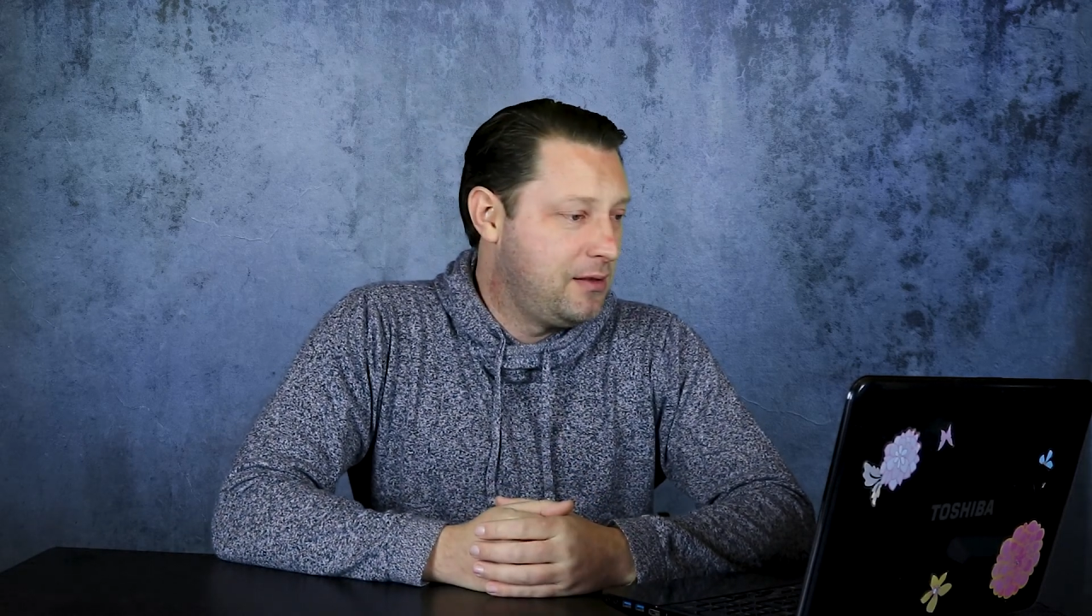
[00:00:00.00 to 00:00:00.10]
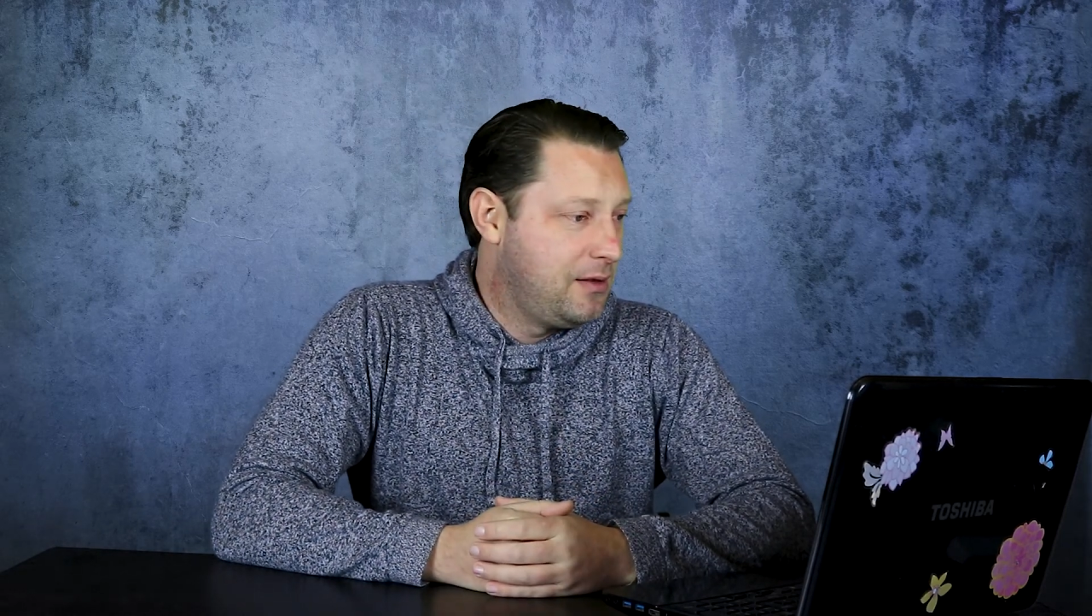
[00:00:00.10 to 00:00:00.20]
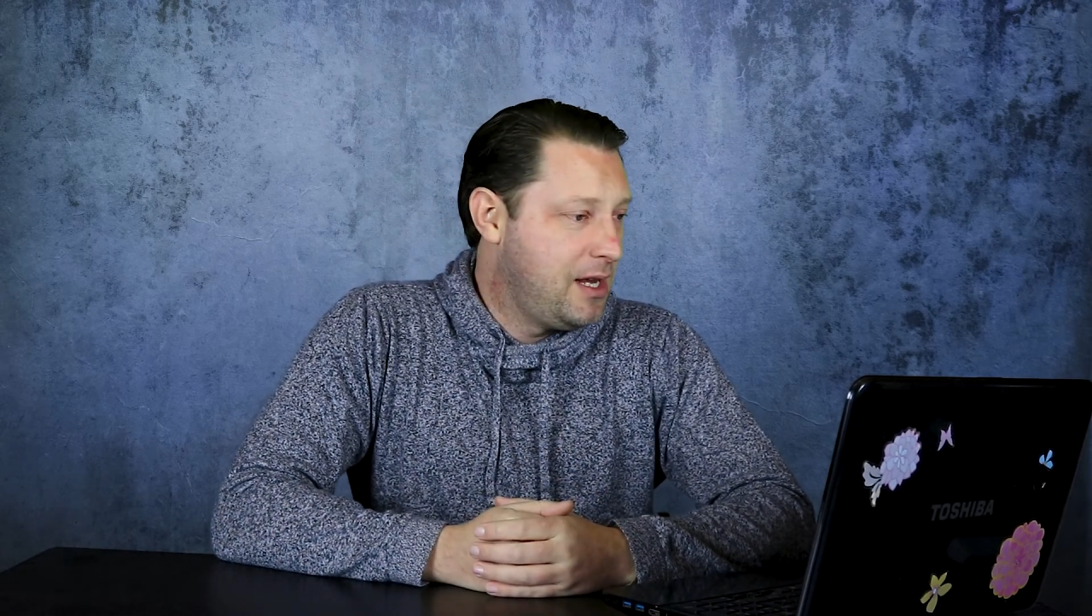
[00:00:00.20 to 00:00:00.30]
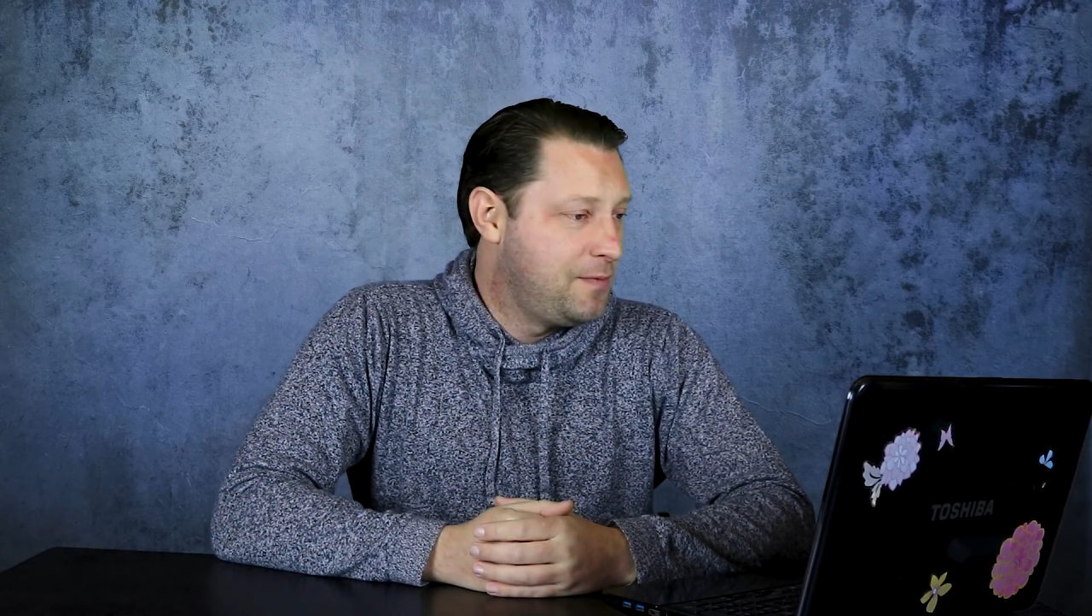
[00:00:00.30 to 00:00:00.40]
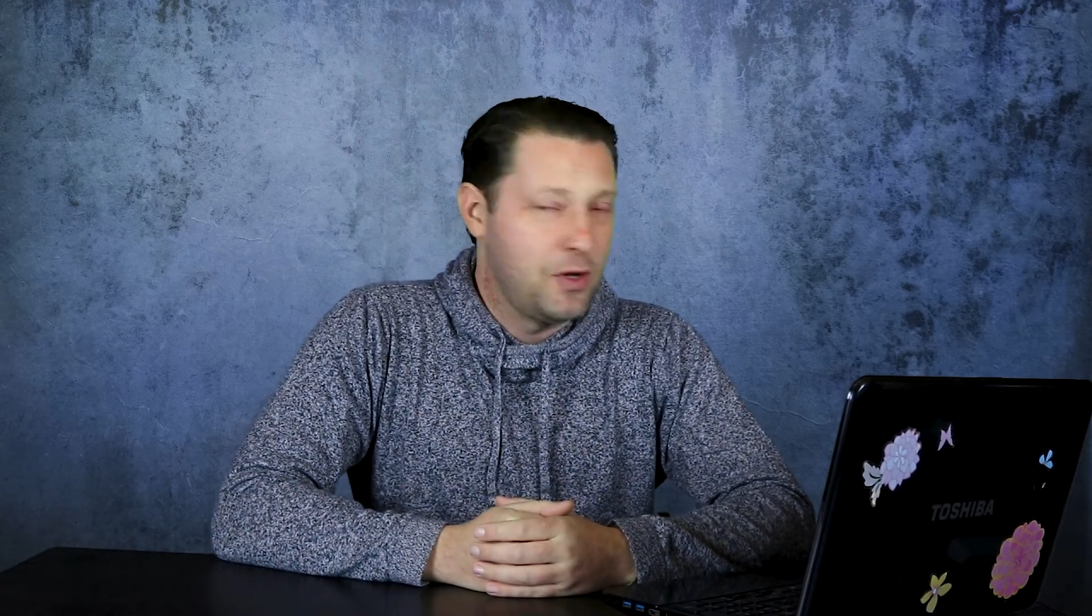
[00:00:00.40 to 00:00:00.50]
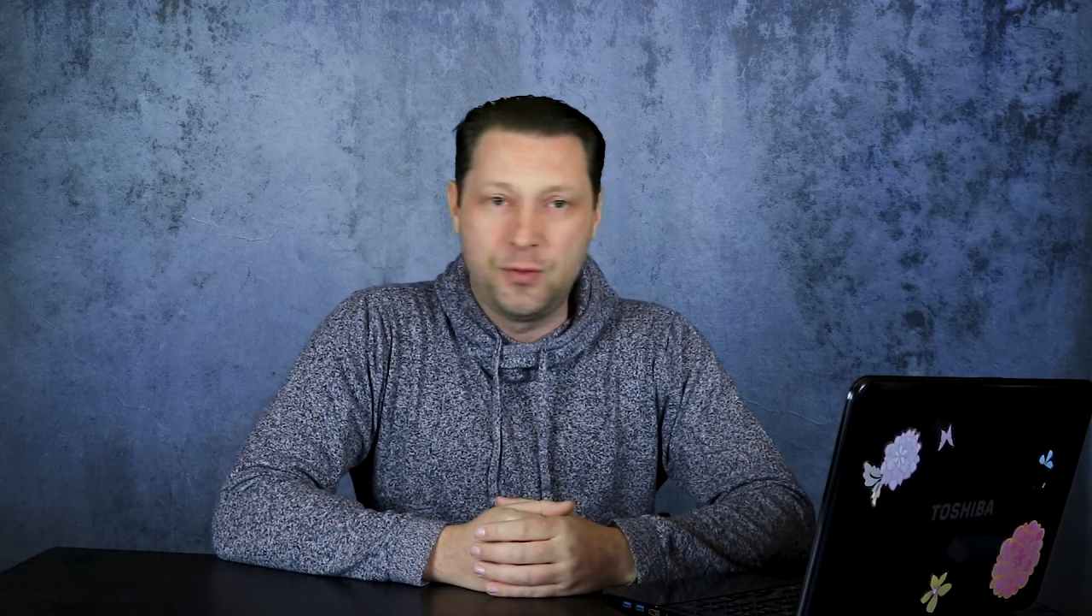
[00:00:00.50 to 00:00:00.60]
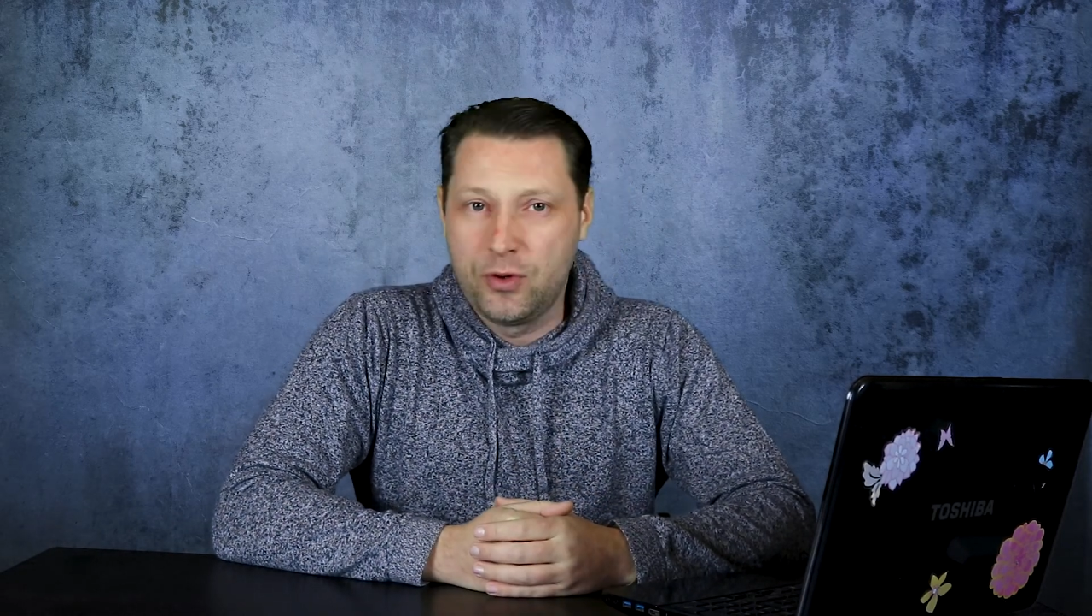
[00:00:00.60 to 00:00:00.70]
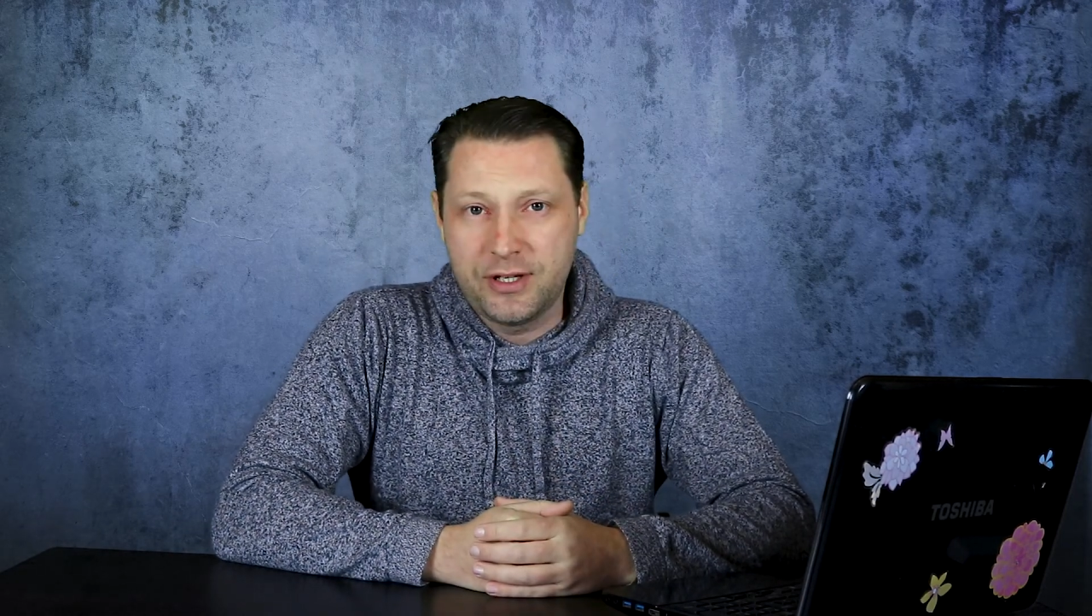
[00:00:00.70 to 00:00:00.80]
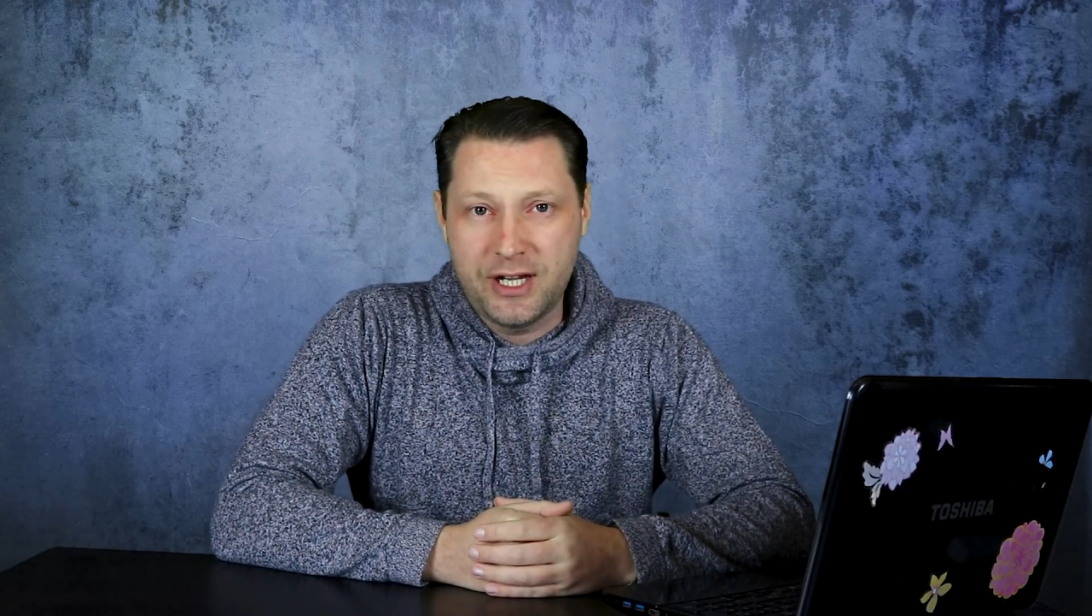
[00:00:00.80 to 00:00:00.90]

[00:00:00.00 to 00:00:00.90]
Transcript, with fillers: there's much more to